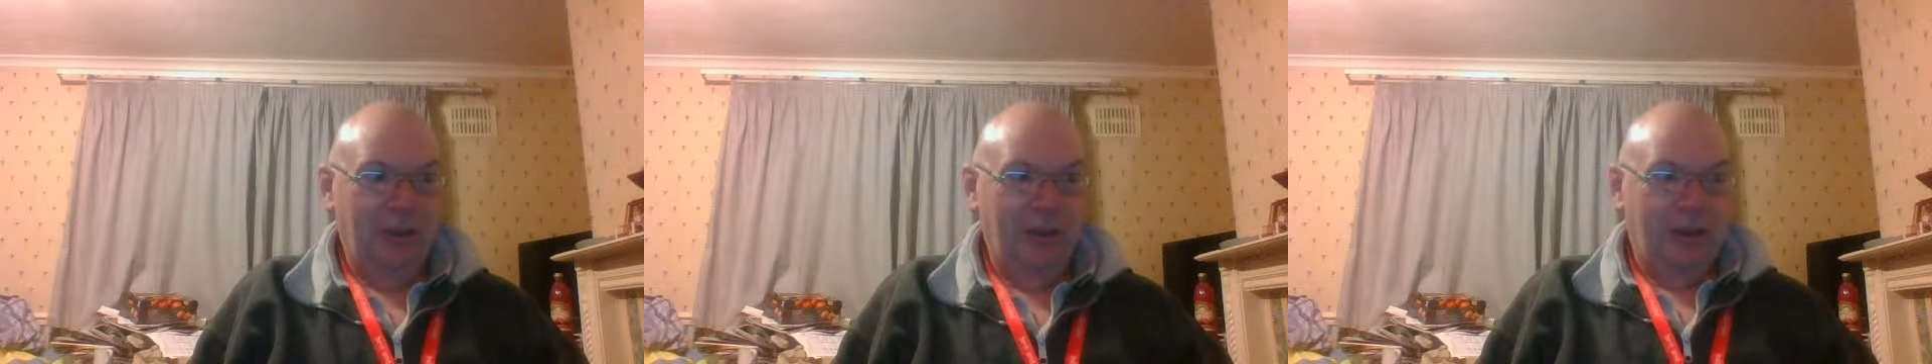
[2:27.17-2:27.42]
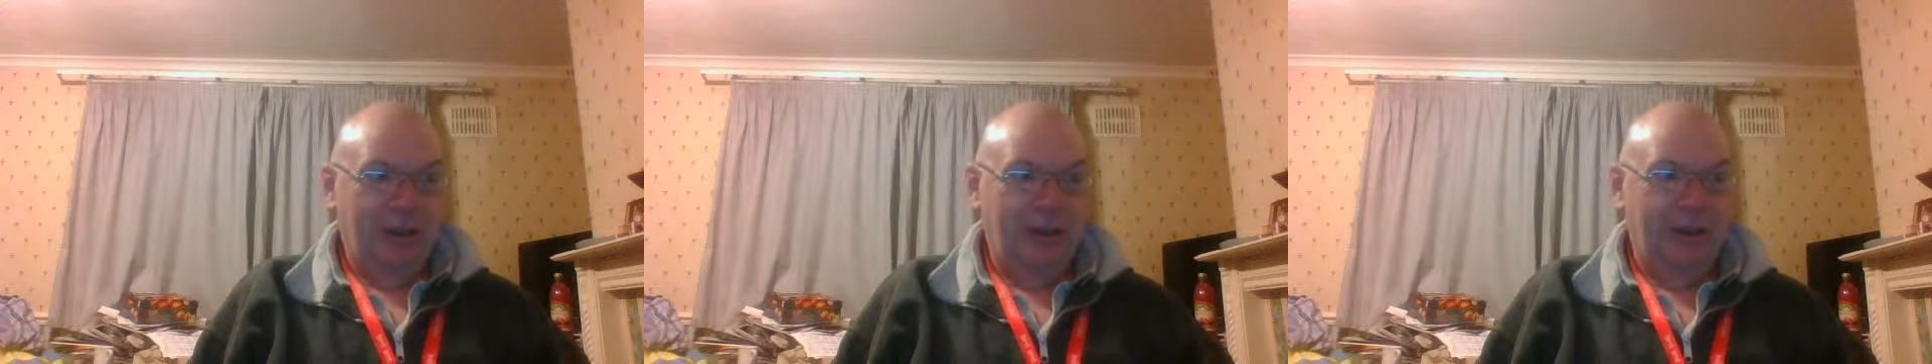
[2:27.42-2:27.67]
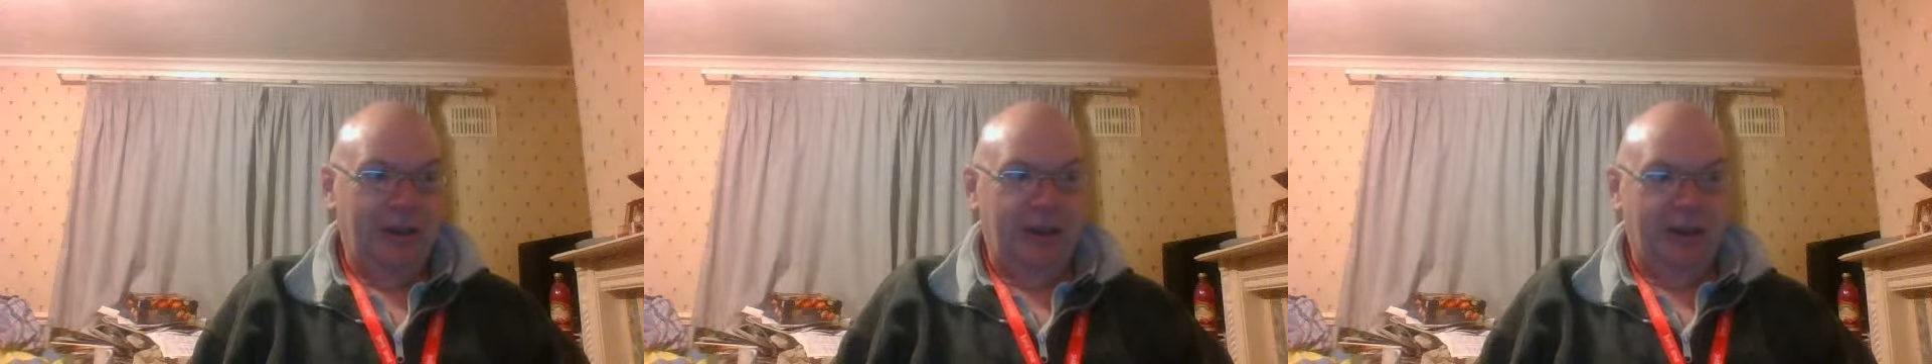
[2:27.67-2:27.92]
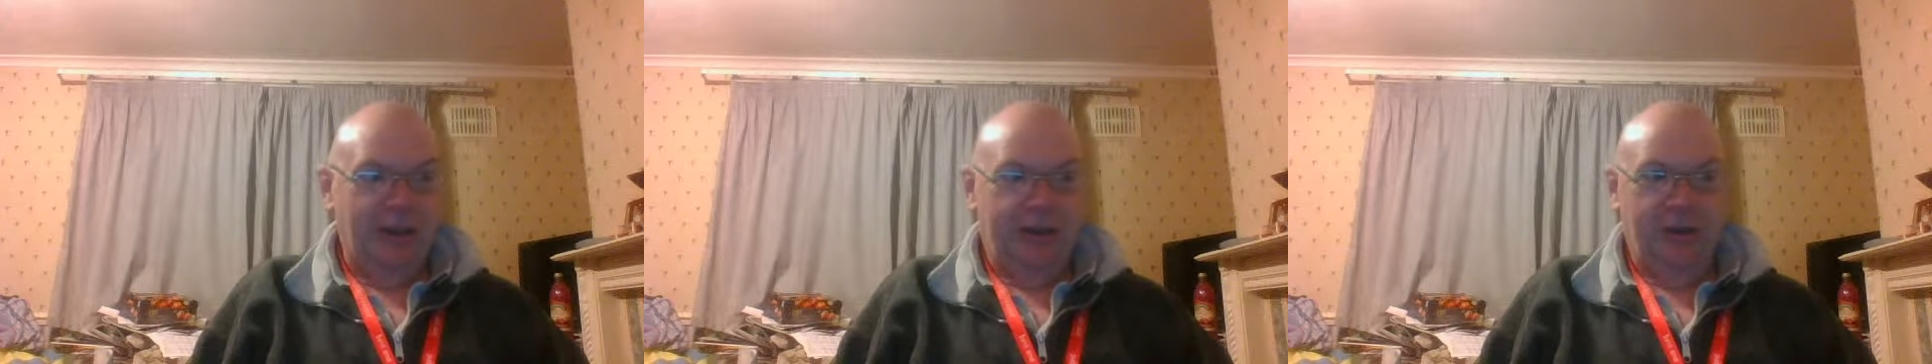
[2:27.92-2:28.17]

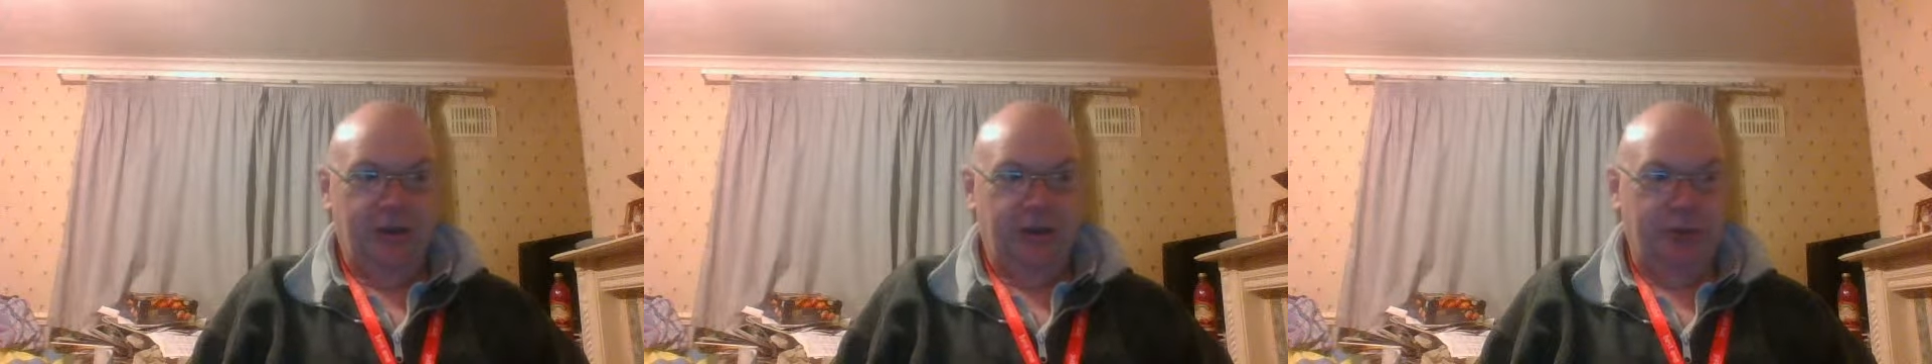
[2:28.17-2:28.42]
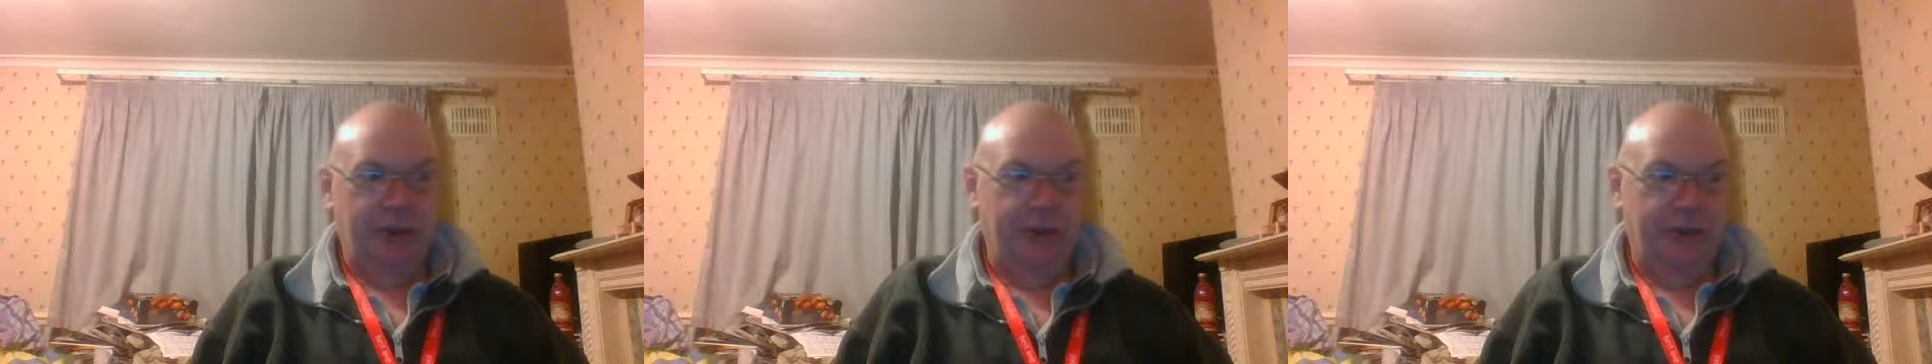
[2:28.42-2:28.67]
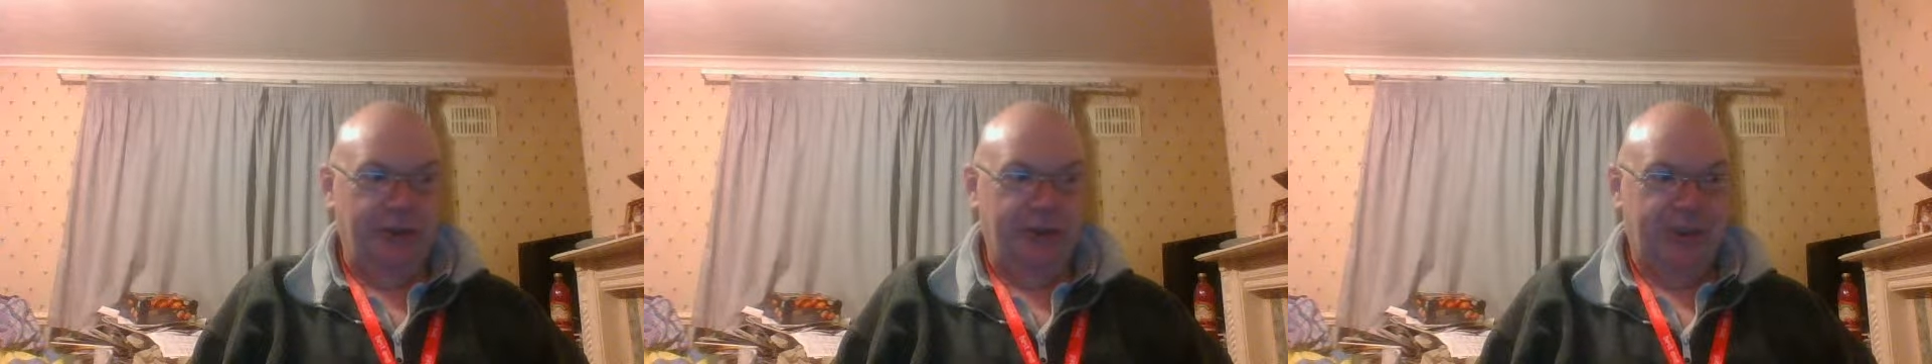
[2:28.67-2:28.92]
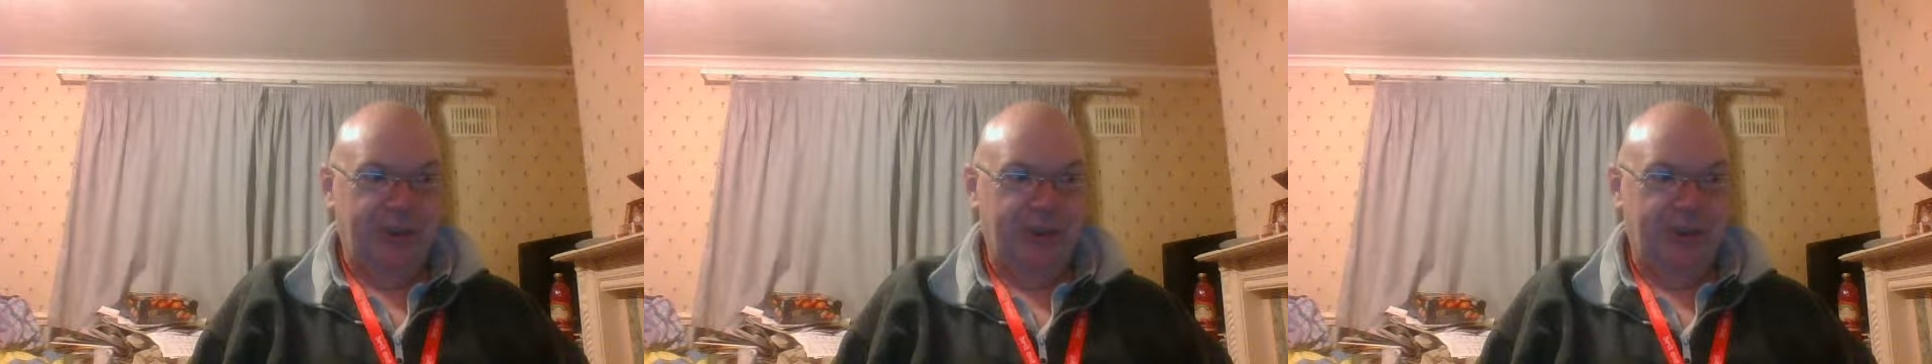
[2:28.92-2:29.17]
Ideally, you should realise
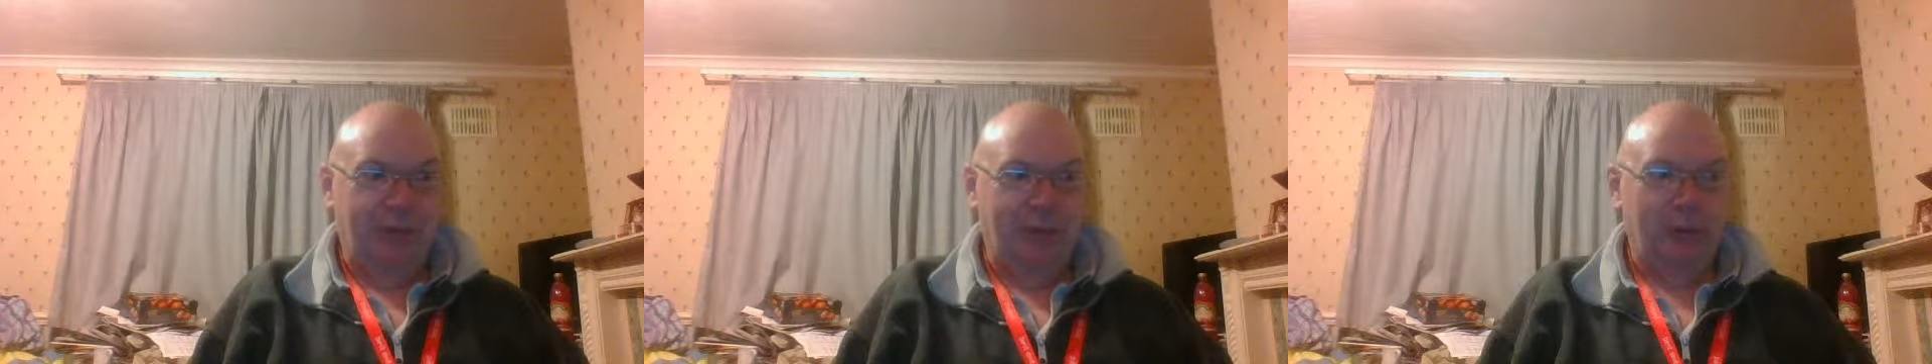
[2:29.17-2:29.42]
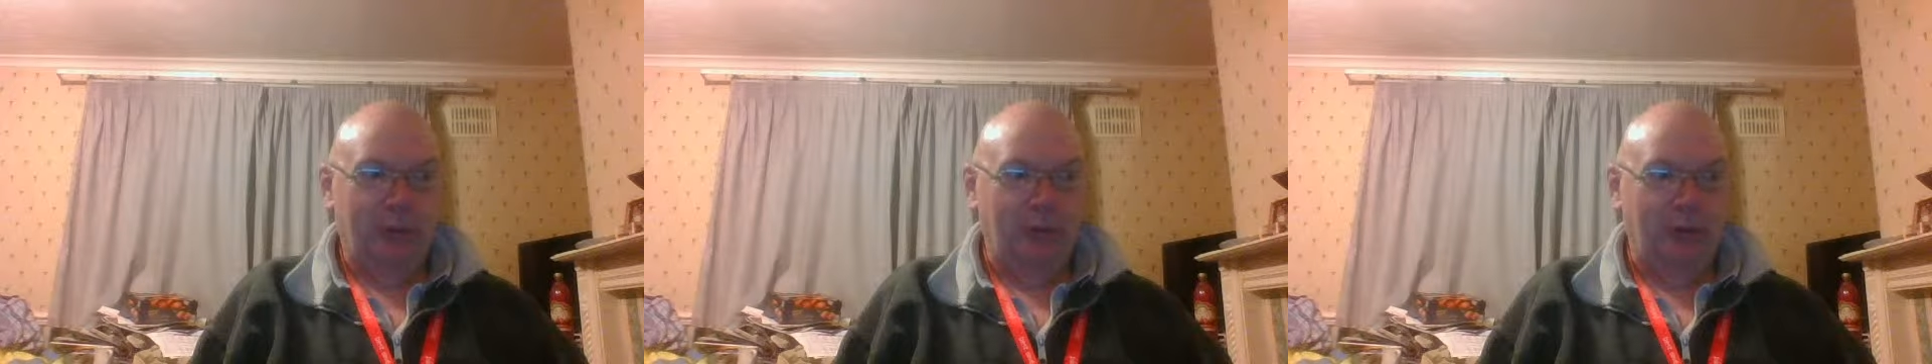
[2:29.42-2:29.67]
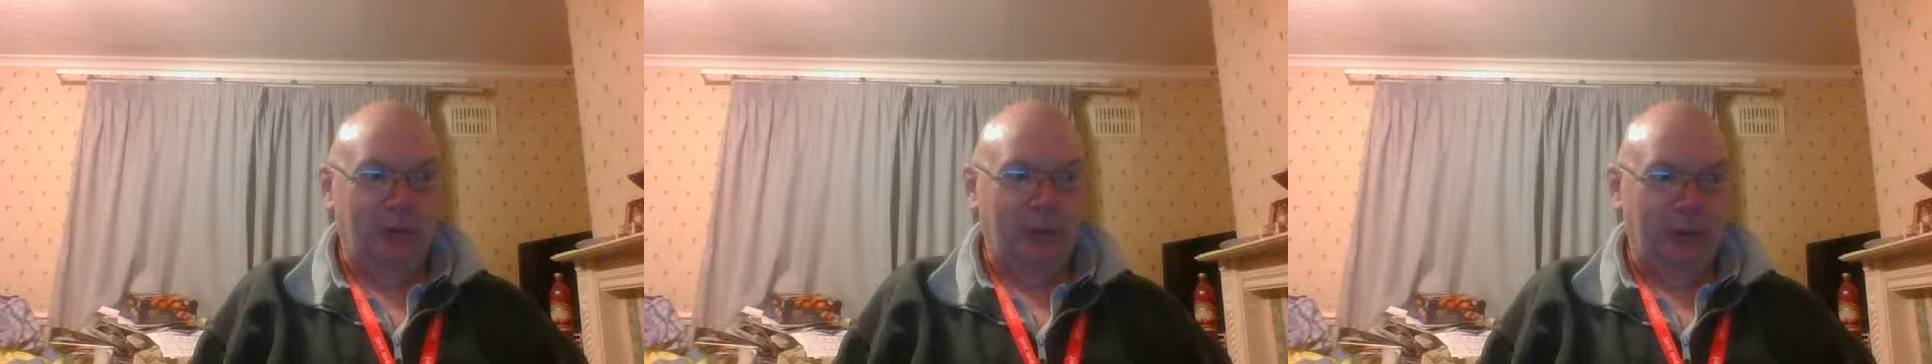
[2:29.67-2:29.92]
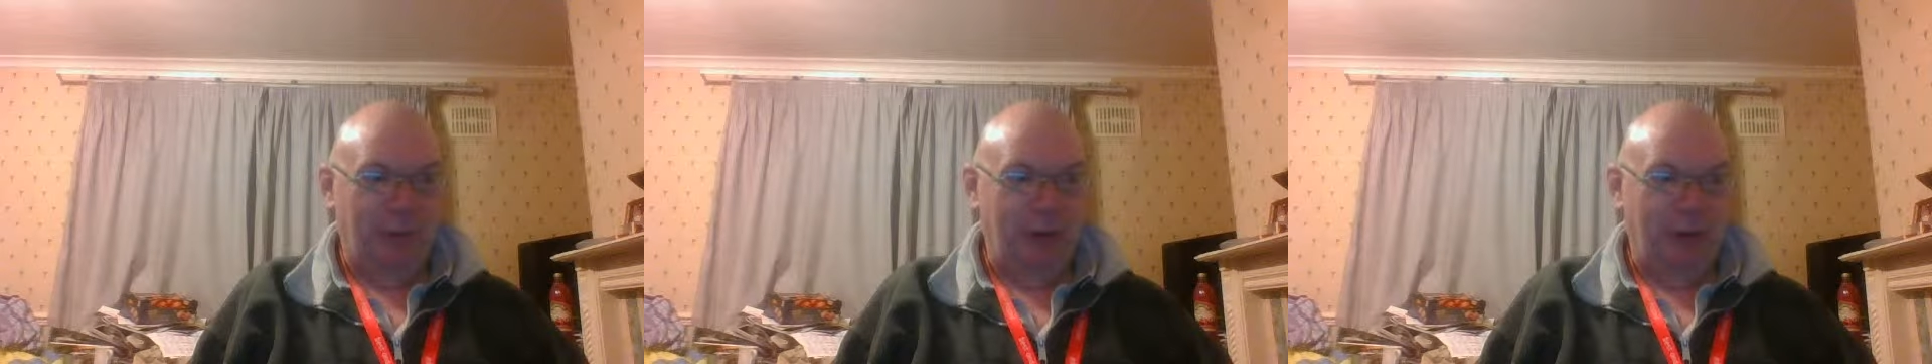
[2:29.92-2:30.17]
this before you
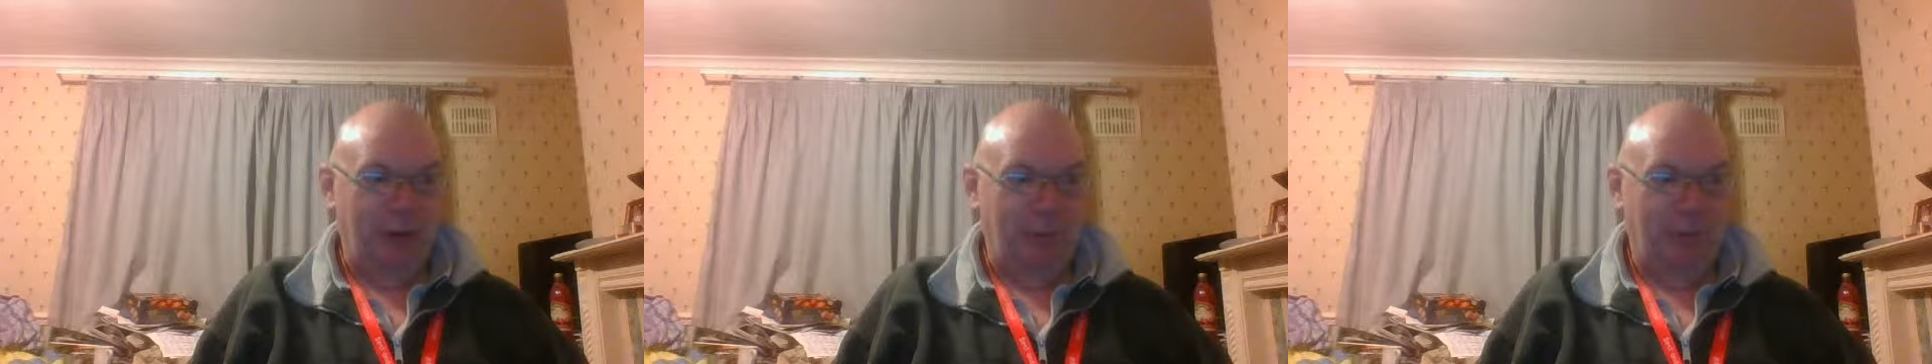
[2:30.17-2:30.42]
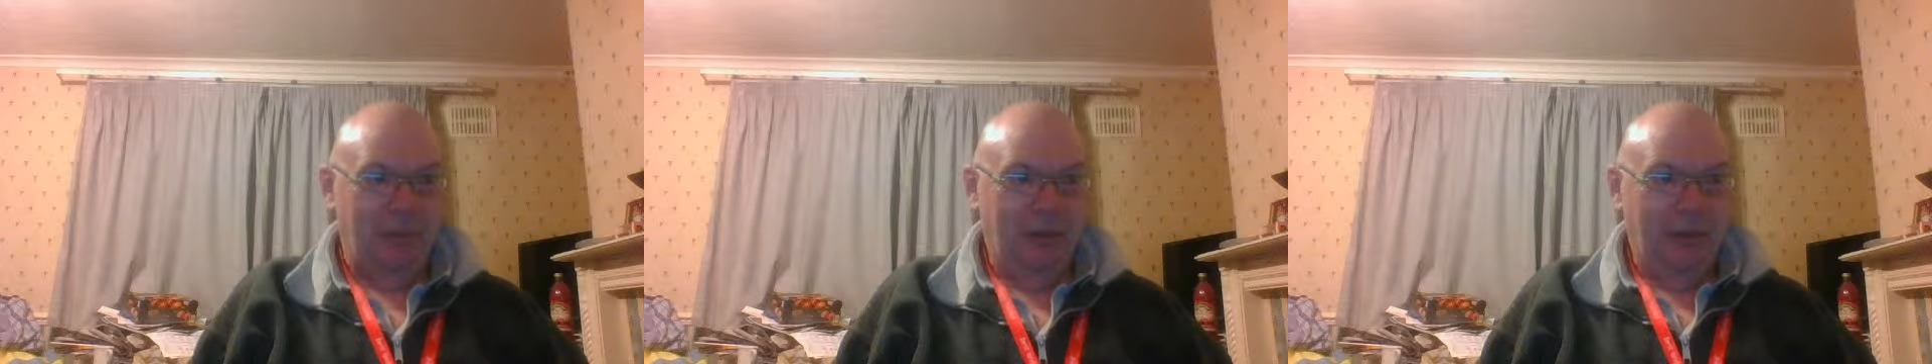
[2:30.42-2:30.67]
marry them,